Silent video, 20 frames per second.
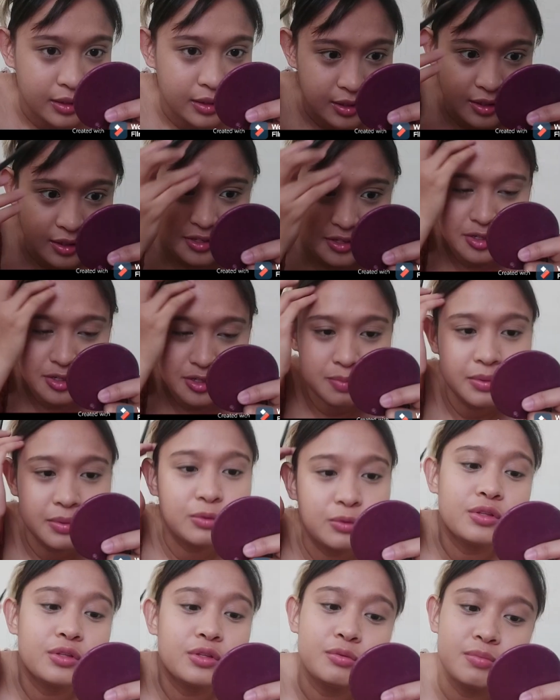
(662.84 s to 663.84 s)
This has
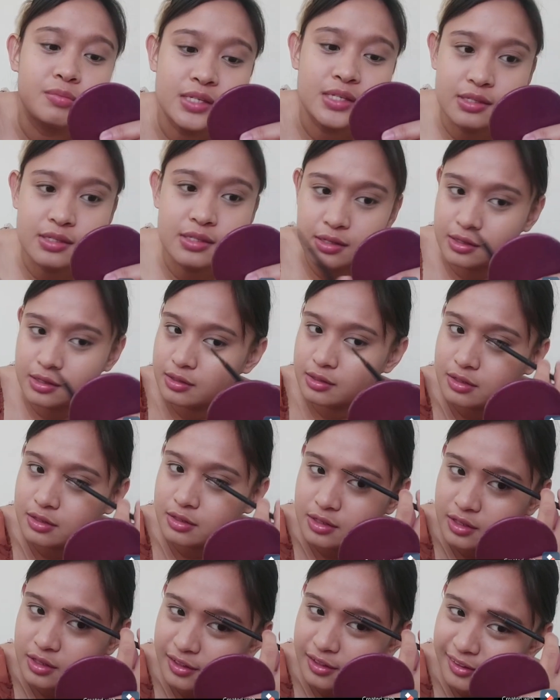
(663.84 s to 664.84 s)
been with me
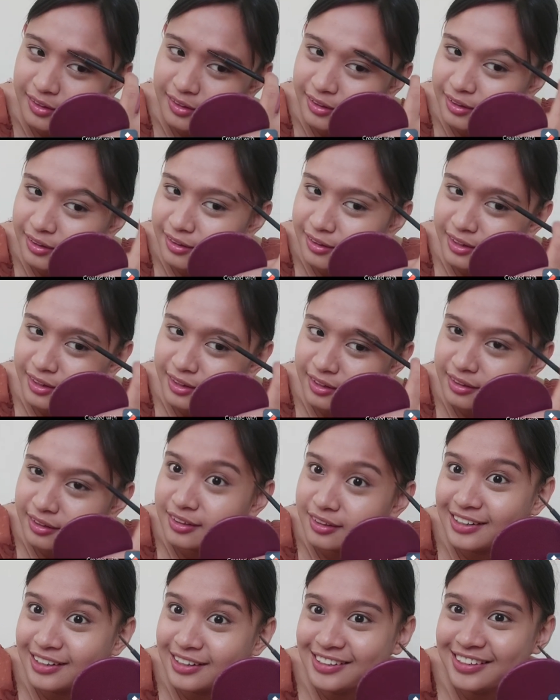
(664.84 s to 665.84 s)
since
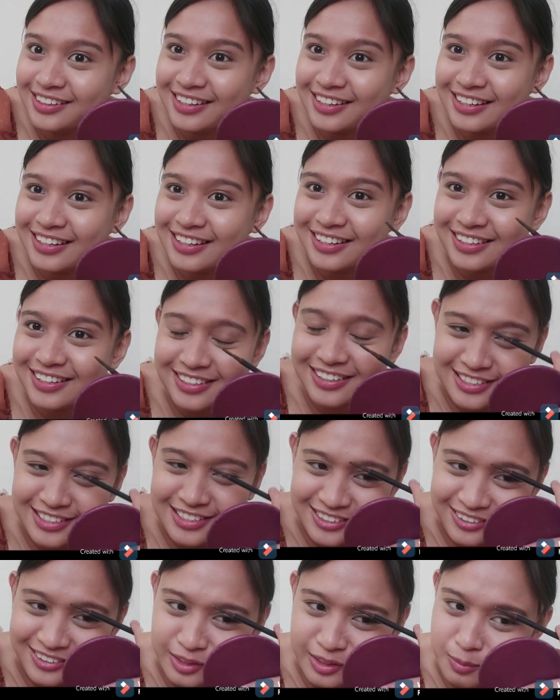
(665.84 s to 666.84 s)
college,
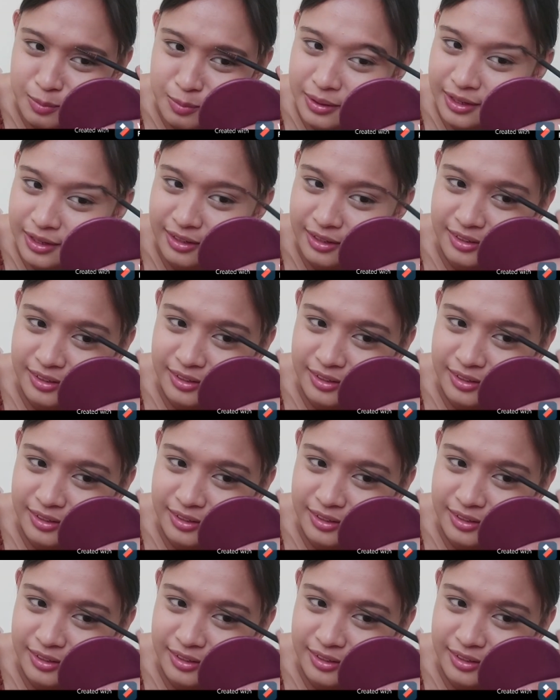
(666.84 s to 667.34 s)
oh, diba?